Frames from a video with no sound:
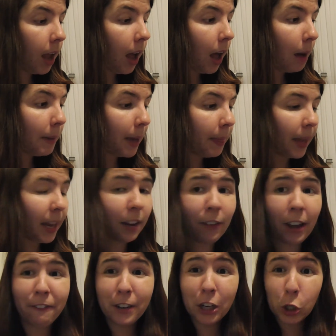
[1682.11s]
And then
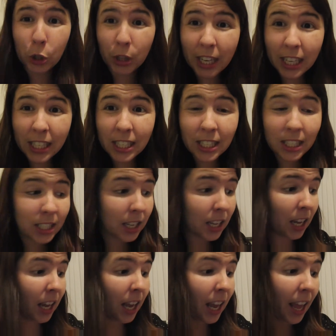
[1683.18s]
if I finish this
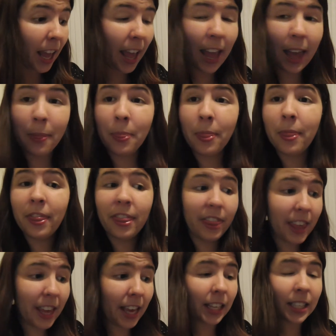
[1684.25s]

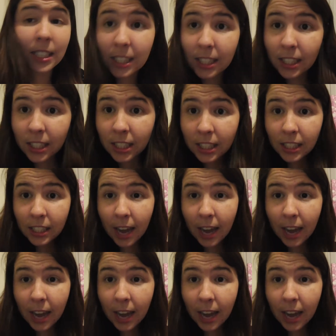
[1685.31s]
and this,